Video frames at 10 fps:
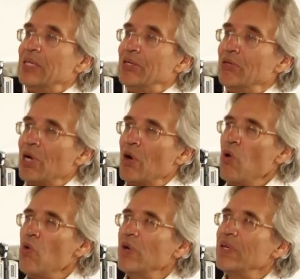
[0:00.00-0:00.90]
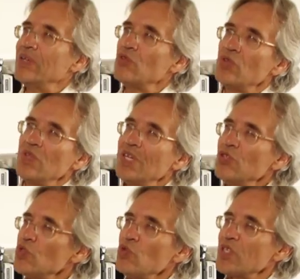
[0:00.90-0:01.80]
You know,
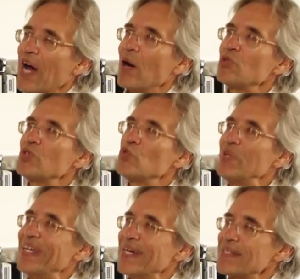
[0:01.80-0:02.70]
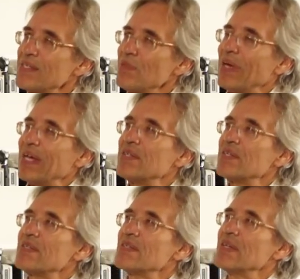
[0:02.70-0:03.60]
in 2000 we
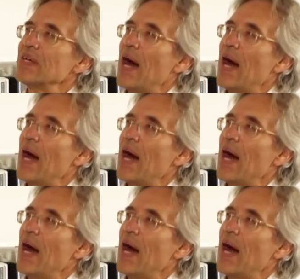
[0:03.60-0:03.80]
estimated